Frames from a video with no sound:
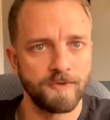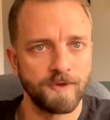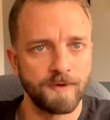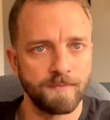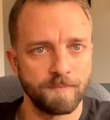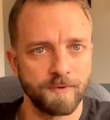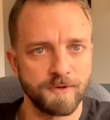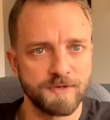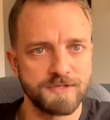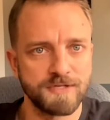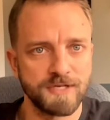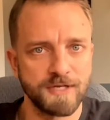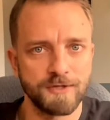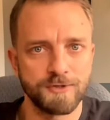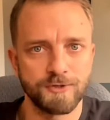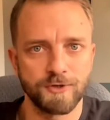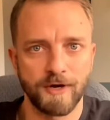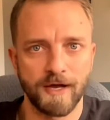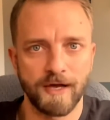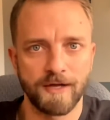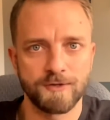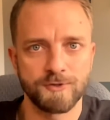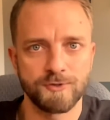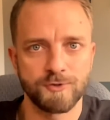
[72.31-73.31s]
the
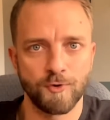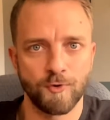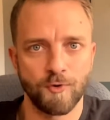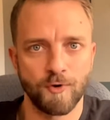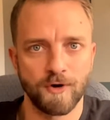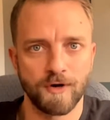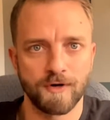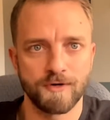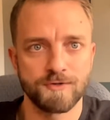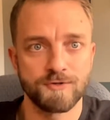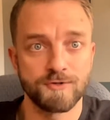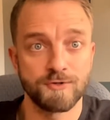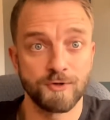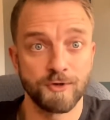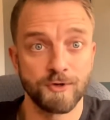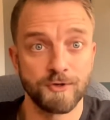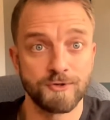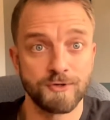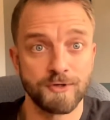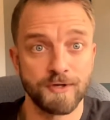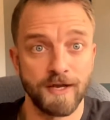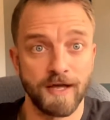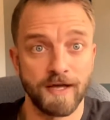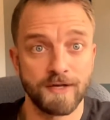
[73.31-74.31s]
procedure as your
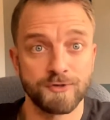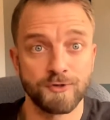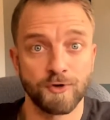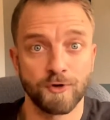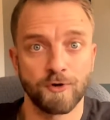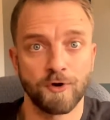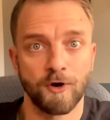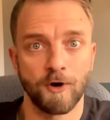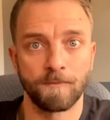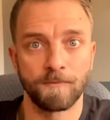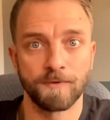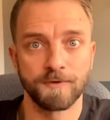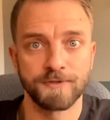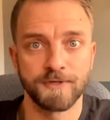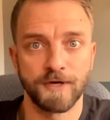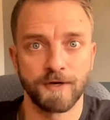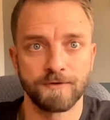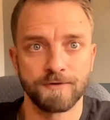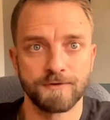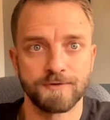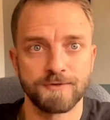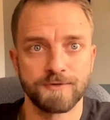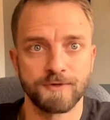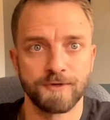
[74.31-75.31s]
surgeon, as your carpal
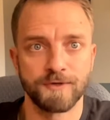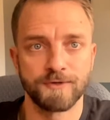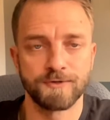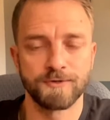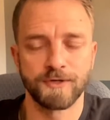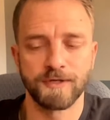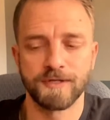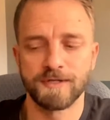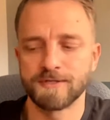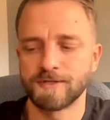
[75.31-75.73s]
tunnel surgeon.